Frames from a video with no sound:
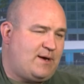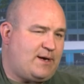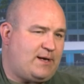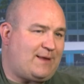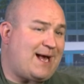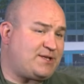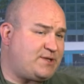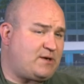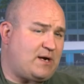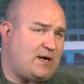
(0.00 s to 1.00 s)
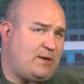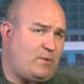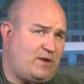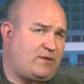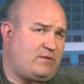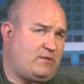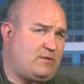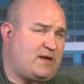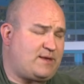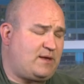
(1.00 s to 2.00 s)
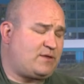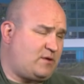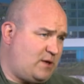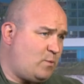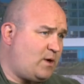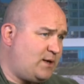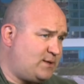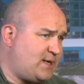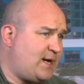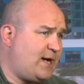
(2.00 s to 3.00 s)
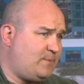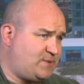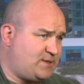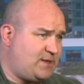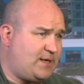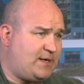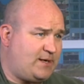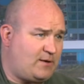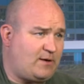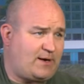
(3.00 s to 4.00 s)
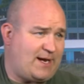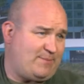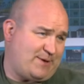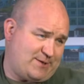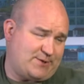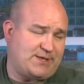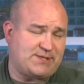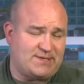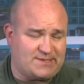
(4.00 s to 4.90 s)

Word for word: Uh, last year, I went through, I think, 31 times uh, a hurricane penetration.